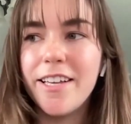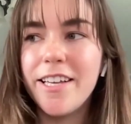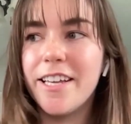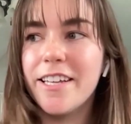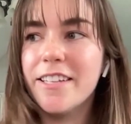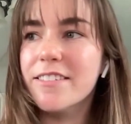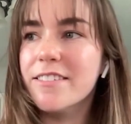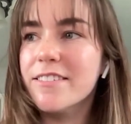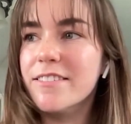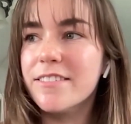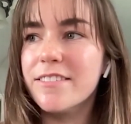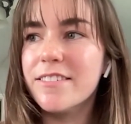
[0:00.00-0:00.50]

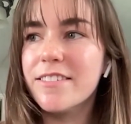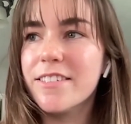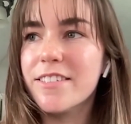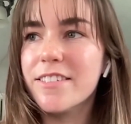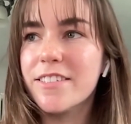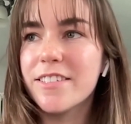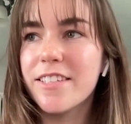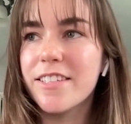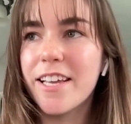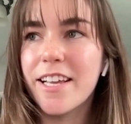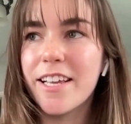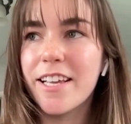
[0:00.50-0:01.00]
And you
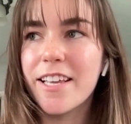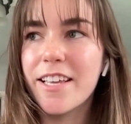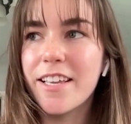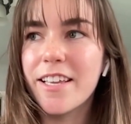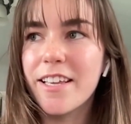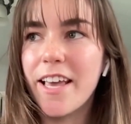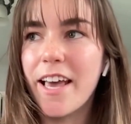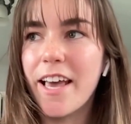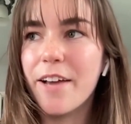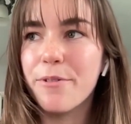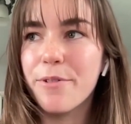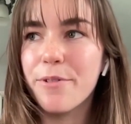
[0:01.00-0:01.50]
just like
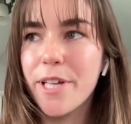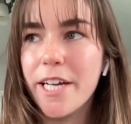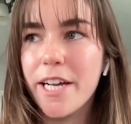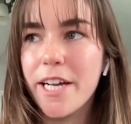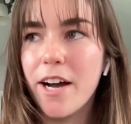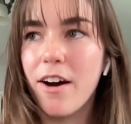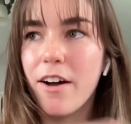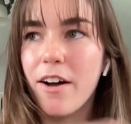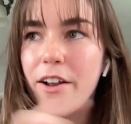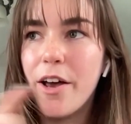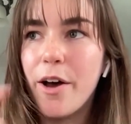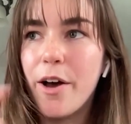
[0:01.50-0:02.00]
get really
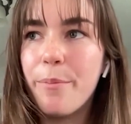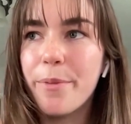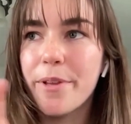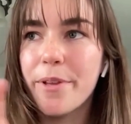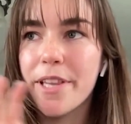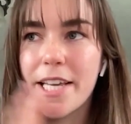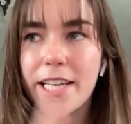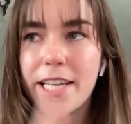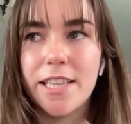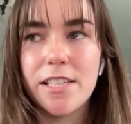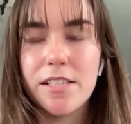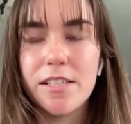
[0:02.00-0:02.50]
caught up in
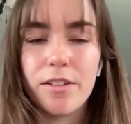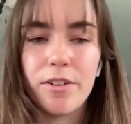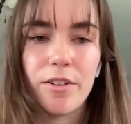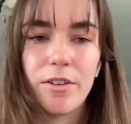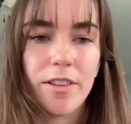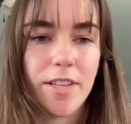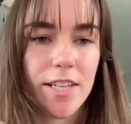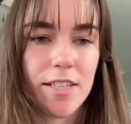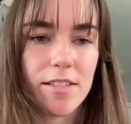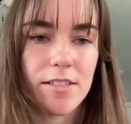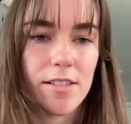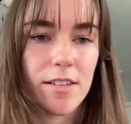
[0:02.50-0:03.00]
like these little
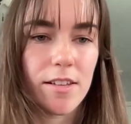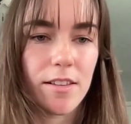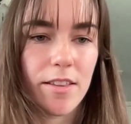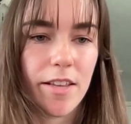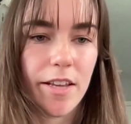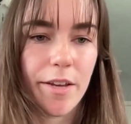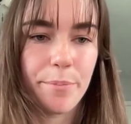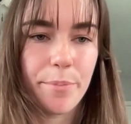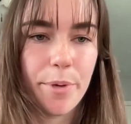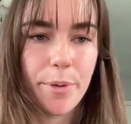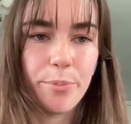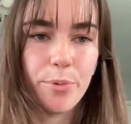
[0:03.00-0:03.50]
things that you
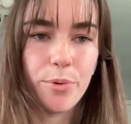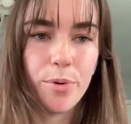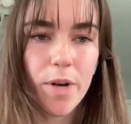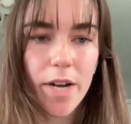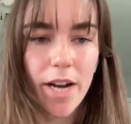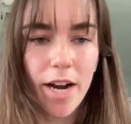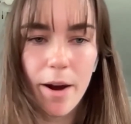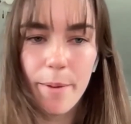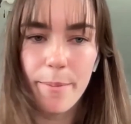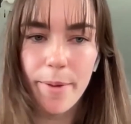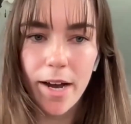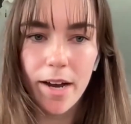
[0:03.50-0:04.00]
think people will
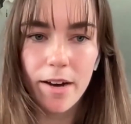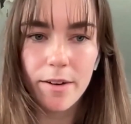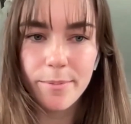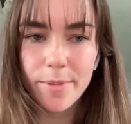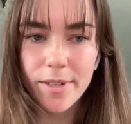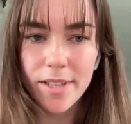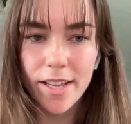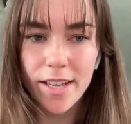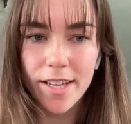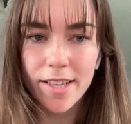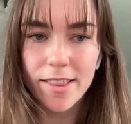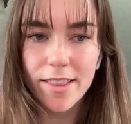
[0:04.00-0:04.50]
care about,
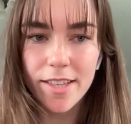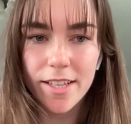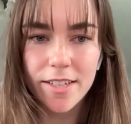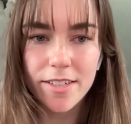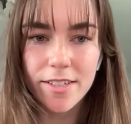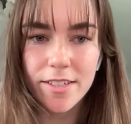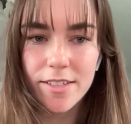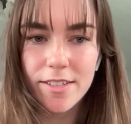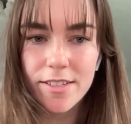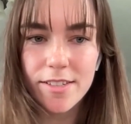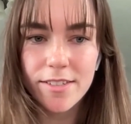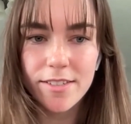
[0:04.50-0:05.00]
but like they
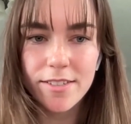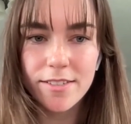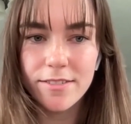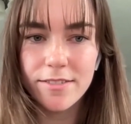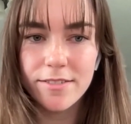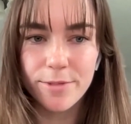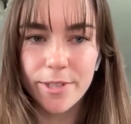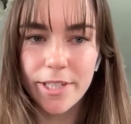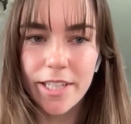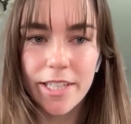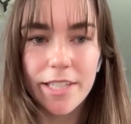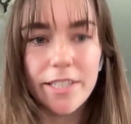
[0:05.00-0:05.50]
just
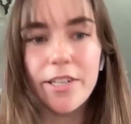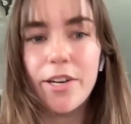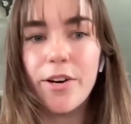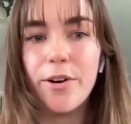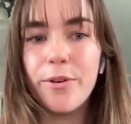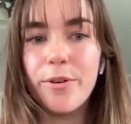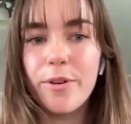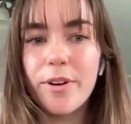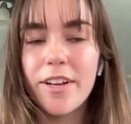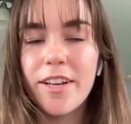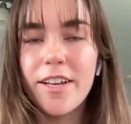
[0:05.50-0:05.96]
really don't.